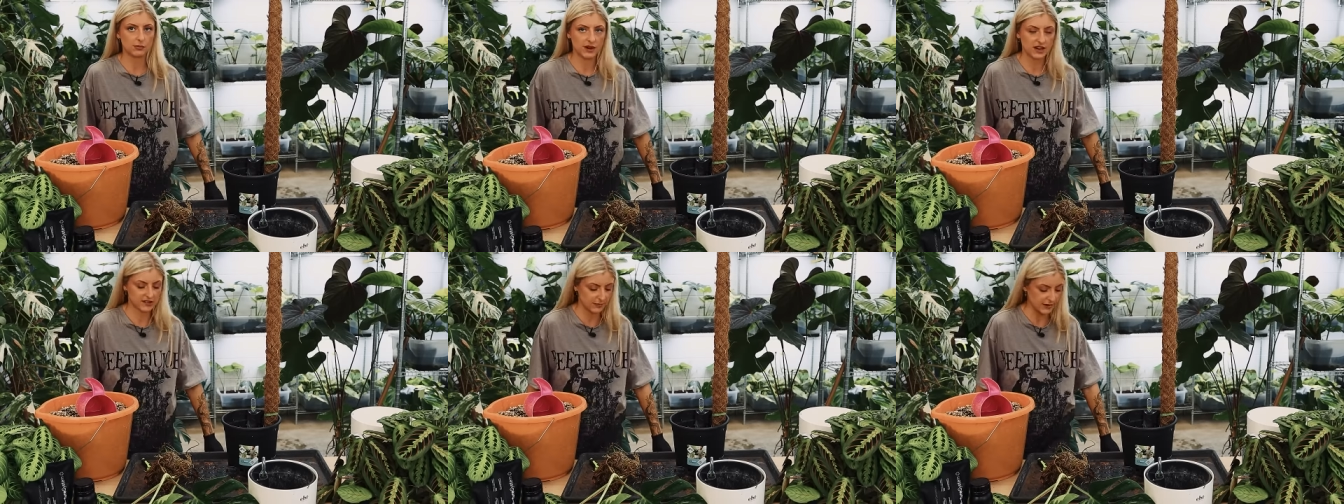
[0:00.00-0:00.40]
to
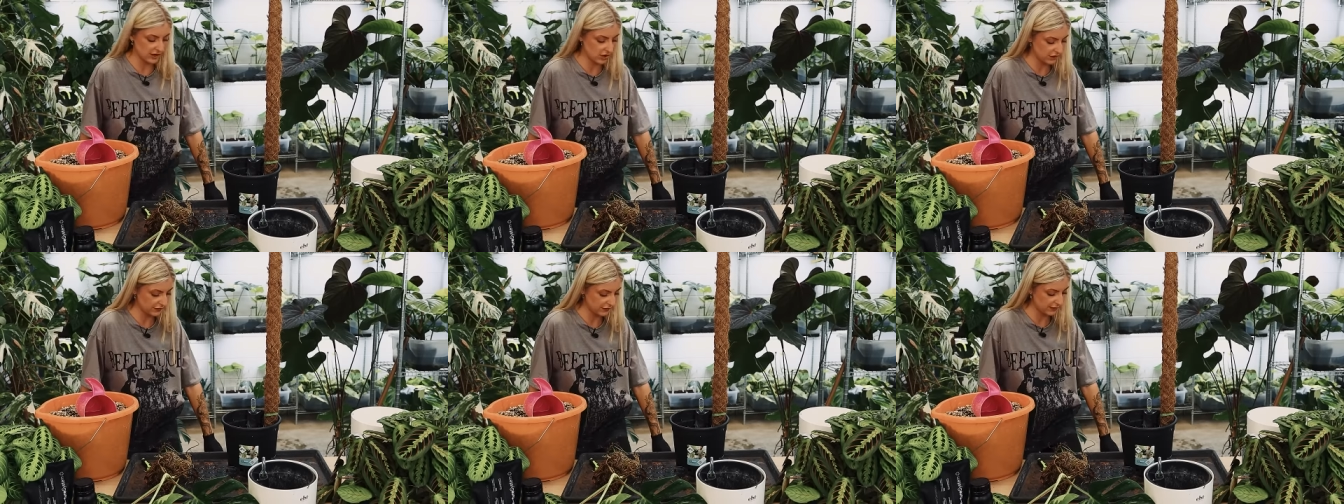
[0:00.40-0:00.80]
piss me
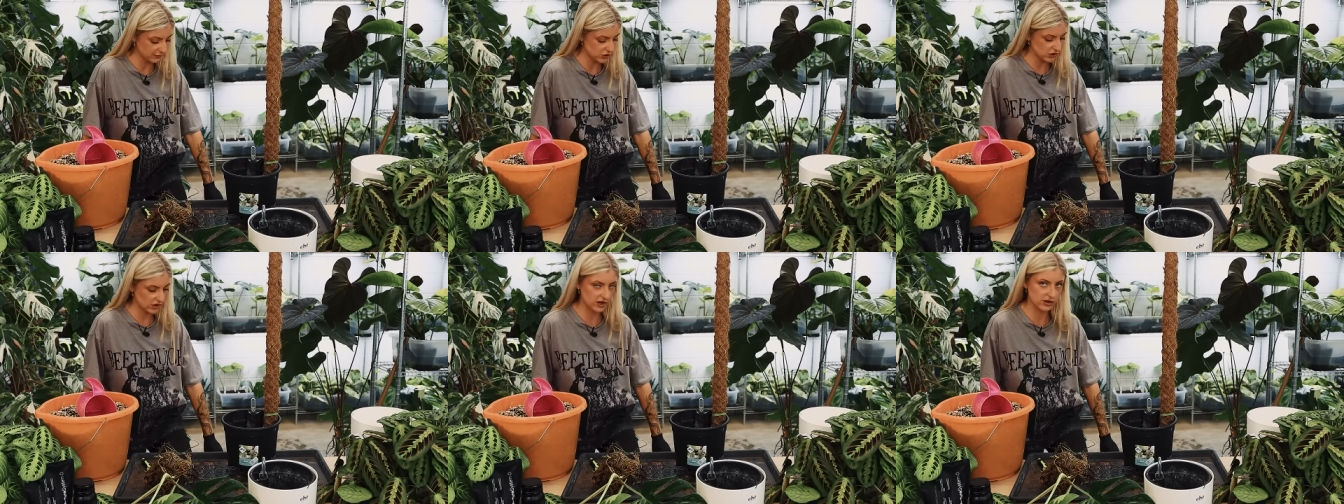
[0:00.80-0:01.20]
off. I'm
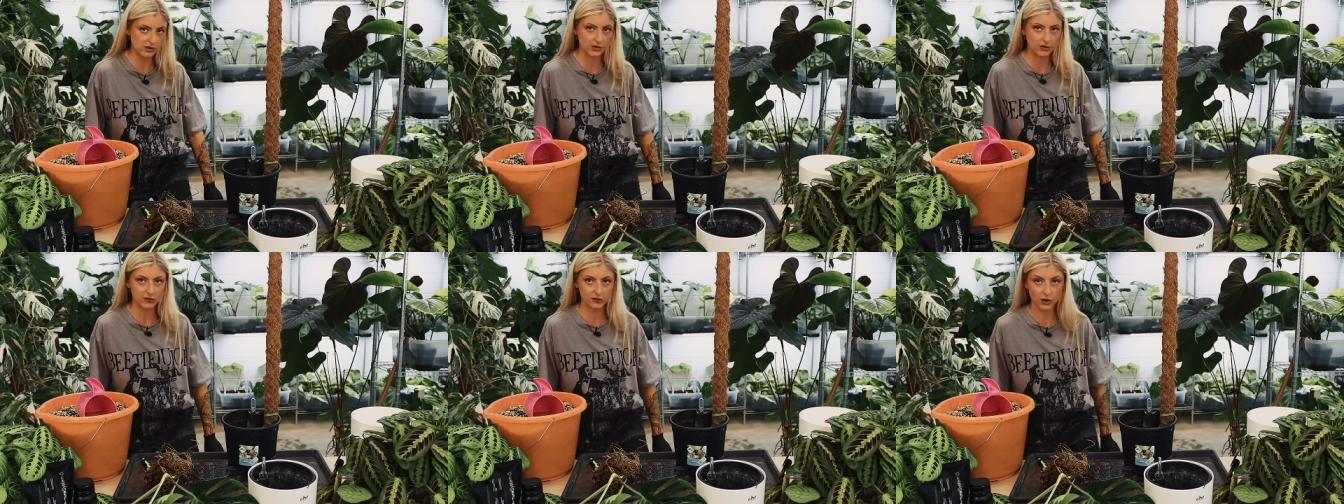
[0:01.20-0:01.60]
sure
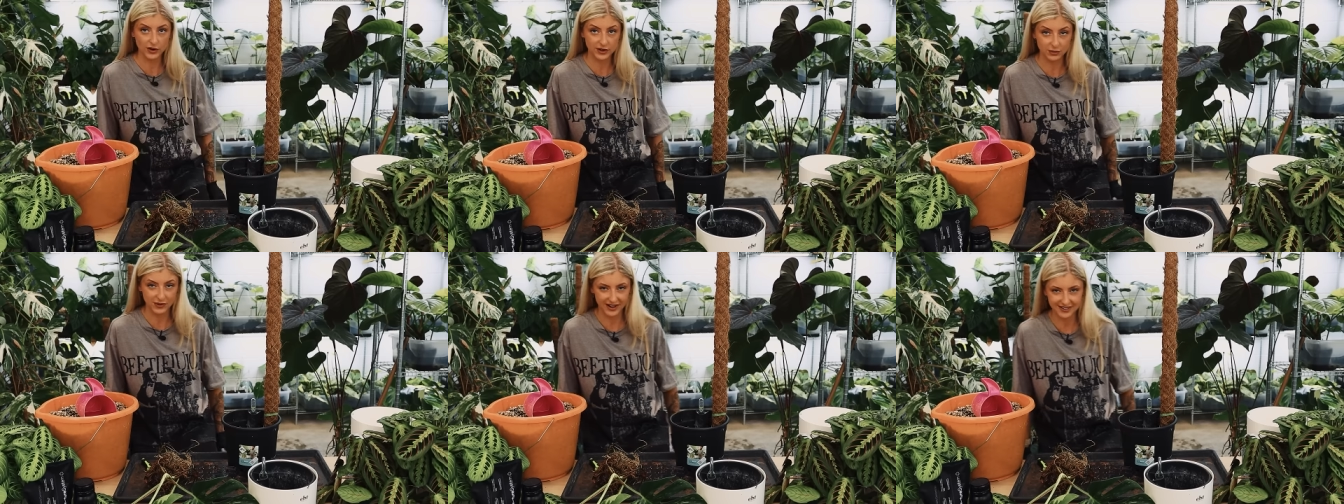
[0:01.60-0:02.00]
you saw
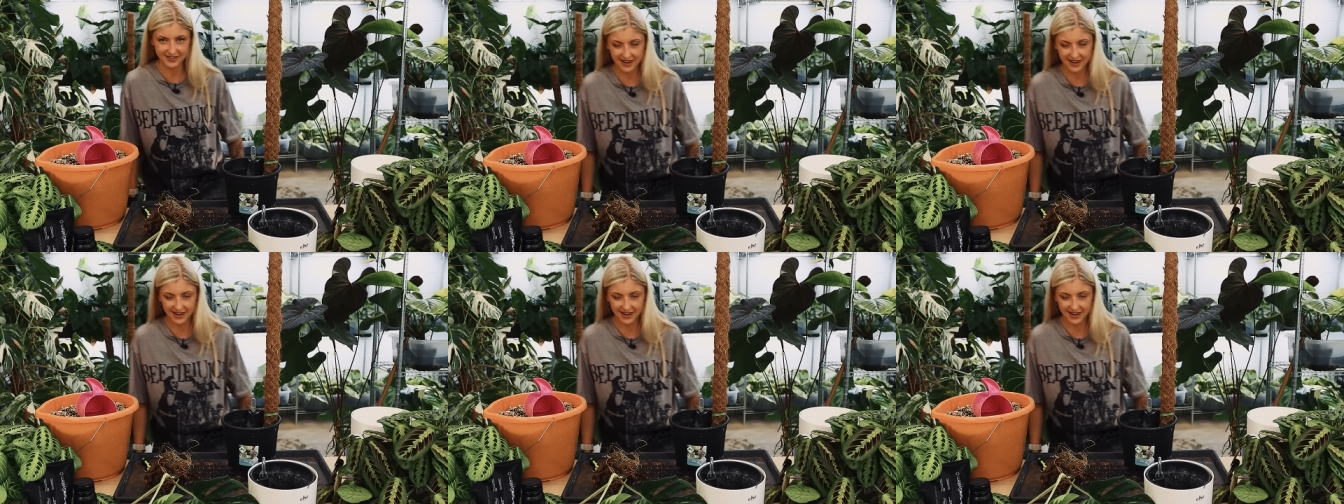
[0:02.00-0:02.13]
it when I